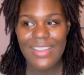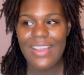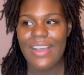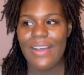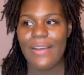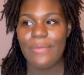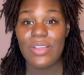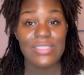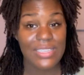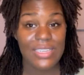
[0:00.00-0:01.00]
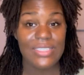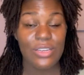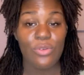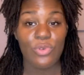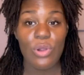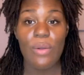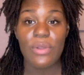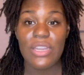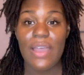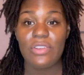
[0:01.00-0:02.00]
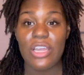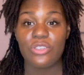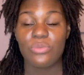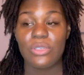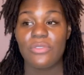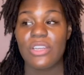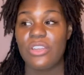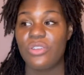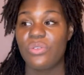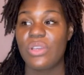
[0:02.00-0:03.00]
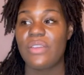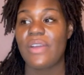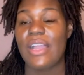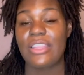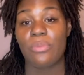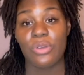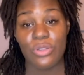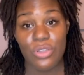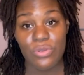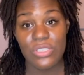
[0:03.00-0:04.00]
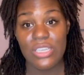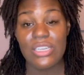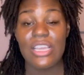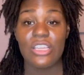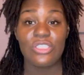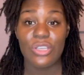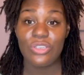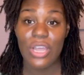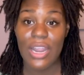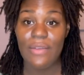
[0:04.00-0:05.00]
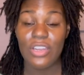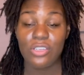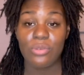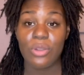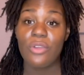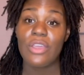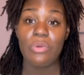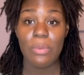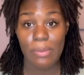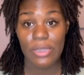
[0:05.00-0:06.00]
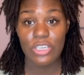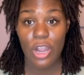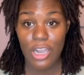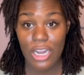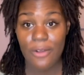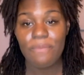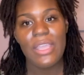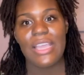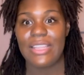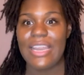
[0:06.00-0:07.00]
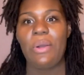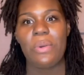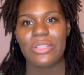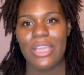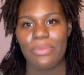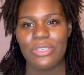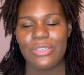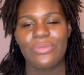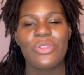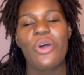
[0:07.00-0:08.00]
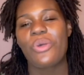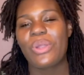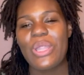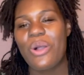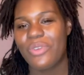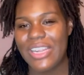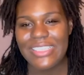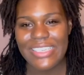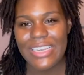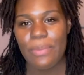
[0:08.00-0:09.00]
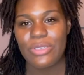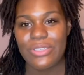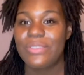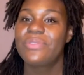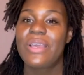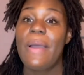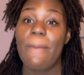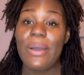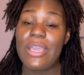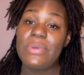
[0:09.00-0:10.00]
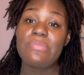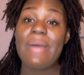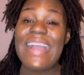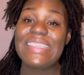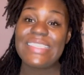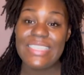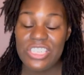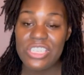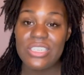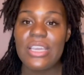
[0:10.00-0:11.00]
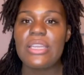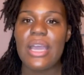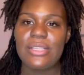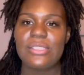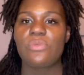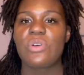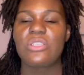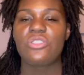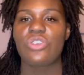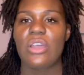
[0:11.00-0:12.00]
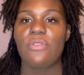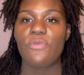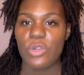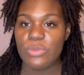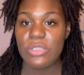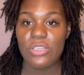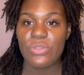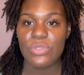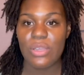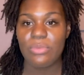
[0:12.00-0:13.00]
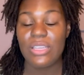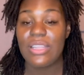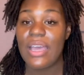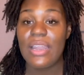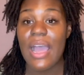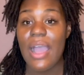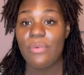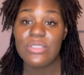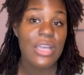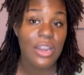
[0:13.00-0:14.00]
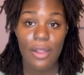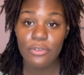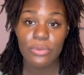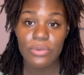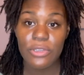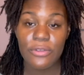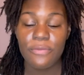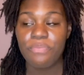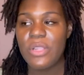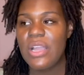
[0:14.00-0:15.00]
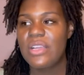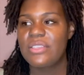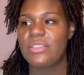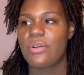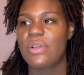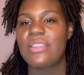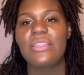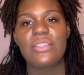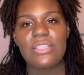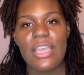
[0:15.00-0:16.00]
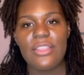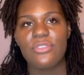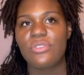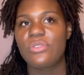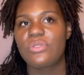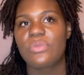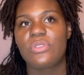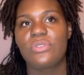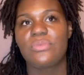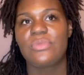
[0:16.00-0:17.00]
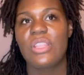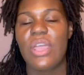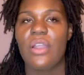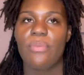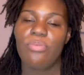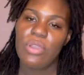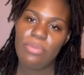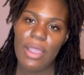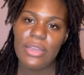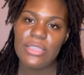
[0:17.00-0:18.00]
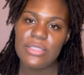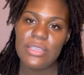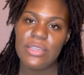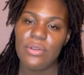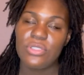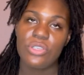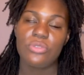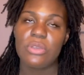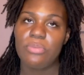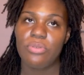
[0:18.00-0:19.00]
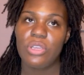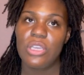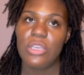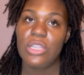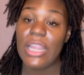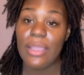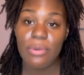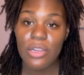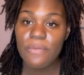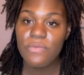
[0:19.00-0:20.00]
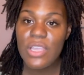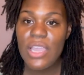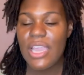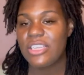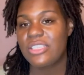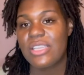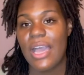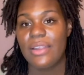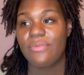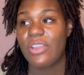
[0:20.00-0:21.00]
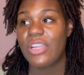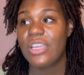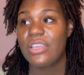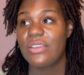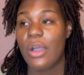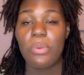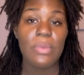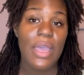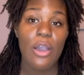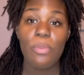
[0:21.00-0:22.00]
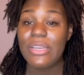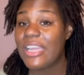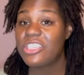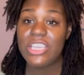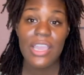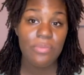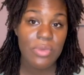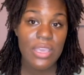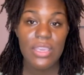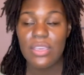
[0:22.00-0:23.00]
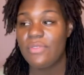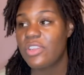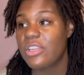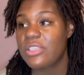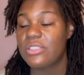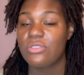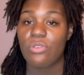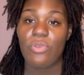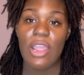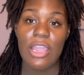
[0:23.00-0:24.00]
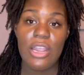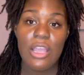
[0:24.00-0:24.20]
because like I said, overall I wanted to have a natural birth, and I knew if I got the Pitocin and continue to try to have a natural birth, it would be much harder, and then I would want the epidural. Although in the long run I did get epidural, but it was my decision and not someone trying to force me to do something that I was not comfortable with. So at the end of the day, the doulas were there pre-pregnancy, or excuse me, pre-labor, and just kind of very helping educate me, giving us the right